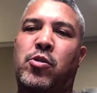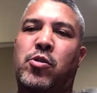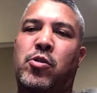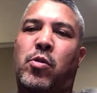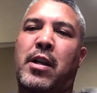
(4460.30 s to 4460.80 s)

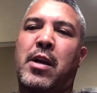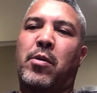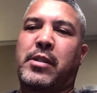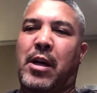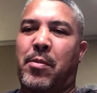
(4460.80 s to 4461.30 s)
Joel and Lee
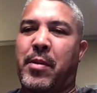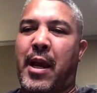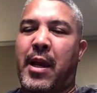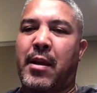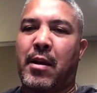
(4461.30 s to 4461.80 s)
would tell me,
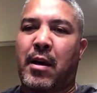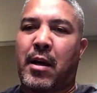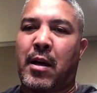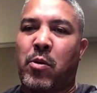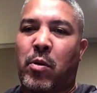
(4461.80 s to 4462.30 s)
"Hey,
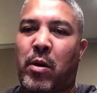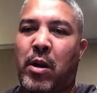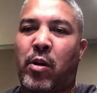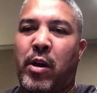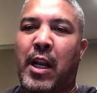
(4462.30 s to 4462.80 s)
you want
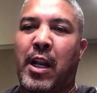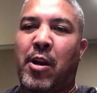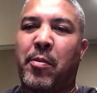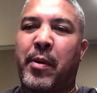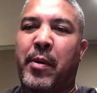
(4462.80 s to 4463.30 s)
to go eat a
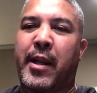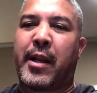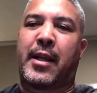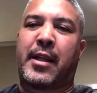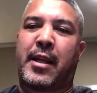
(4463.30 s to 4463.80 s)
little bit
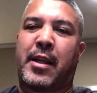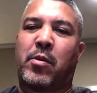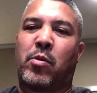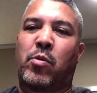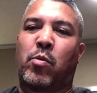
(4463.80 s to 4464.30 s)
and
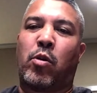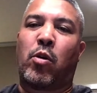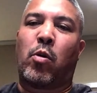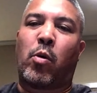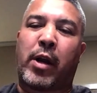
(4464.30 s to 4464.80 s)
then we'll
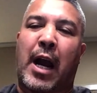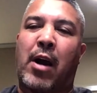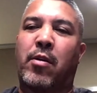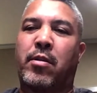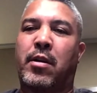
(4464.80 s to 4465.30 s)
go work
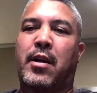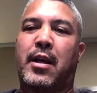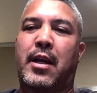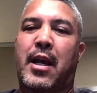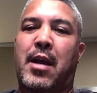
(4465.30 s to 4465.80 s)
out.
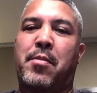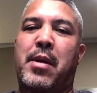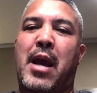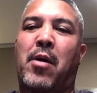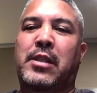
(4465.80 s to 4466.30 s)
And
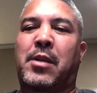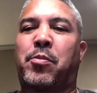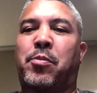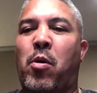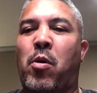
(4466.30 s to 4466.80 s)
me, I was at the
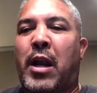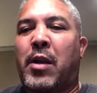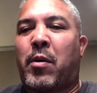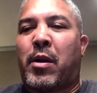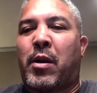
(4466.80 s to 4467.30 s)
point where I
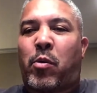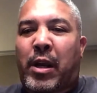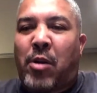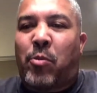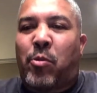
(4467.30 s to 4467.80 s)
didn't want to work
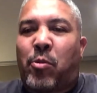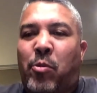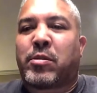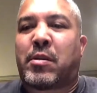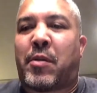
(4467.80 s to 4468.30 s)
out anymore.
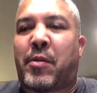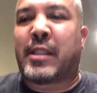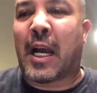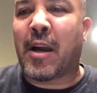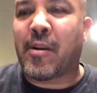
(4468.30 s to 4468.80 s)
I was already
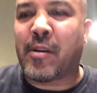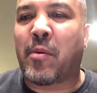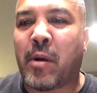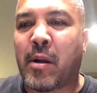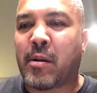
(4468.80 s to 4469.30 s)
tired. I
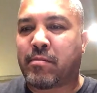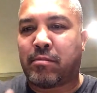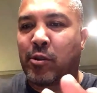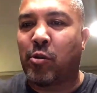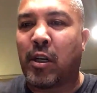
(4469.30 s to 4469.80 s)
didn't want to
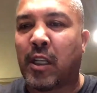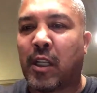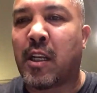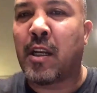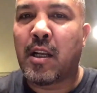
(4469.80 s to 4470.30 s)
do
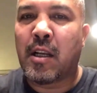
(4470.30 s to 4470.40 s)
nothing.